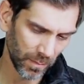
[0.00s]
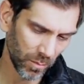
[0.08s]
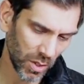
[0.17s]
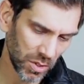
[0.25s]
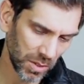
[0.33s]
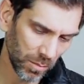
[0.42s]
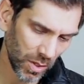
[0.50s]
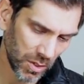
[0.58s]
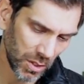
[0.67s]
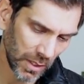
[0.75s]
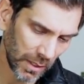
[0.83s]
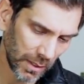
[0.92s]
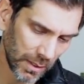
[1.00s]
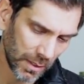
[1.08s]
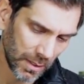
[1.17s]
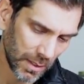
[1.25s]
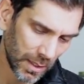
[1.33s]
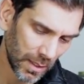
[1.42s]
Brushing, brushing,
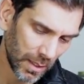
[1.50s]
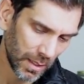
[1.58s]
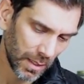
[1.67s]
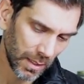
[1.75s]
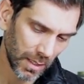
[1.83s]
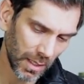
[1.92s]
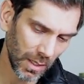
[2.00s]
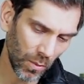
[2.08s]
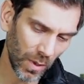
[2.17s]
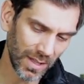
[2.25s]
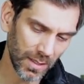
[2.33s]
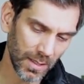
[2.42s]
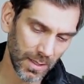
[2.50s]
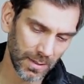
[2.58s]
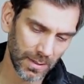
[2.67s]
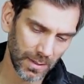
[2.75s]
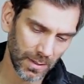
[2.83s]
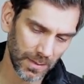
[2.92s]
getting away the
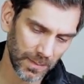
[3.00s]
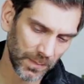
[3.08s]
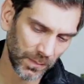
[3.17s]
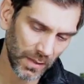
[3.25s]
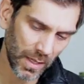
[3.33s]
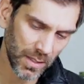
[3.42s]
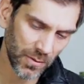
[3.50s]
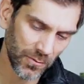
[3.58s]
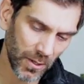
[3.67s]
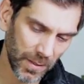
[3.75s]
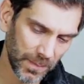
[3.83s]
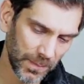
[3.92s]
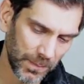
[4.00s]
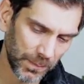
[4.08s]
dust. Lots of fun.